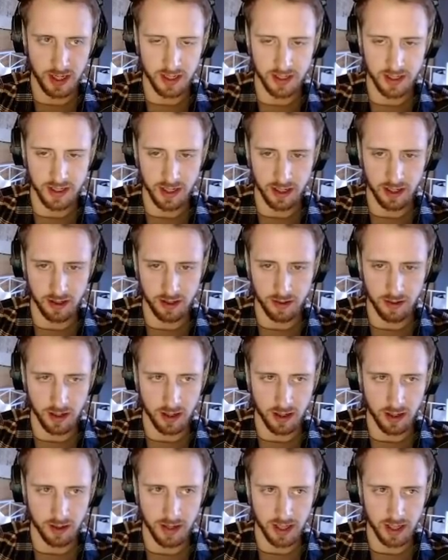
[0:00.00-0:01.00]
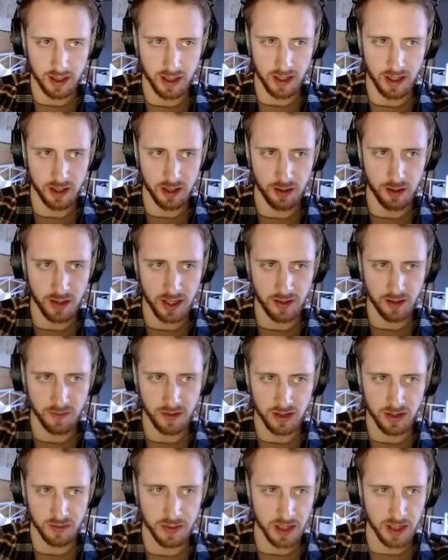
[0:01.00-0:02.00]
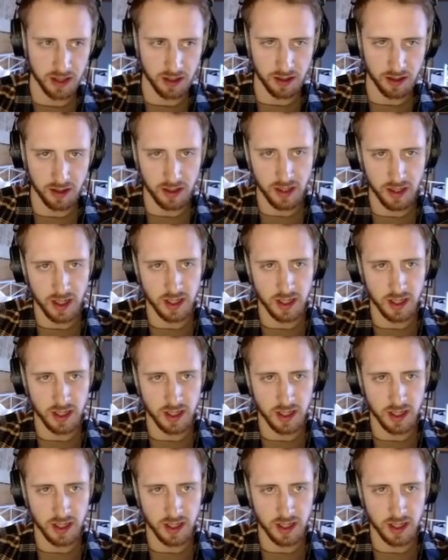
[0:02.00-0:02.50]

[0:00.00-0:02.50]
Zen backline. The only difference being that